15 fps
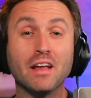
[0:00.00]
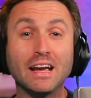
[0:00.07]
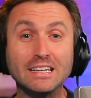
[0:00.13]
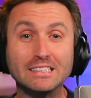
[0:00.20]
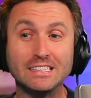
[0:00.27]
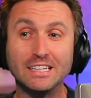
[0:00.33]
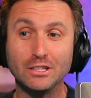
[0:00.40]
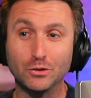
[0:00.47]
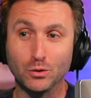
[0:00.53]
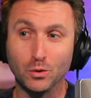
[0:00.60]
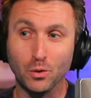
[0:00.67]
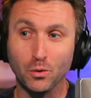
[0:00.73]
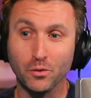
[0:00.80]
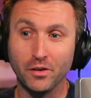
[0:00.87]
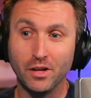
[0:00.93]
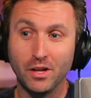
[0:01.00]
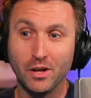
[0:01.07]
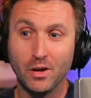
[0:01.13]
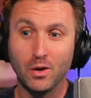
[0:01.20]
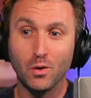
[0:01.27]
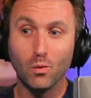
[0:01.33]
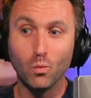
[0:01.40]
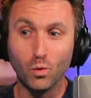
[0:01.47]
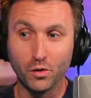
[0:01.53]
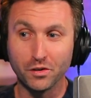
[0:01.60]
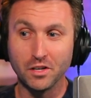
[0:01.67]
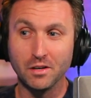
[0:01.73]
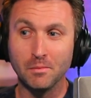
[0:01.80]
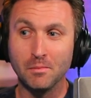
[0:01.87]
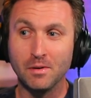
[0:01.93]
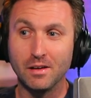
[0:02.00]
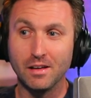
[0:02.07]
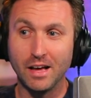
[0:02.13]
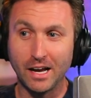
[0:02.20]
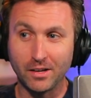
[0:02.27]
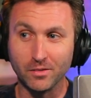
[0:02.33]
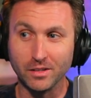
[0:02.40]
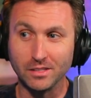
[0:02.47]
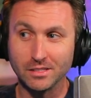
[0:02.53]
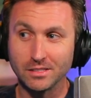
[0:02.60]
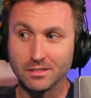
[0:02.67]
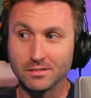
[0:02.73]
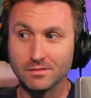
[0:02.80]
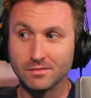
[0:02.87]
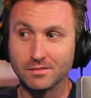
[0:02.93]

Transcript: 19-year-old William Eklund?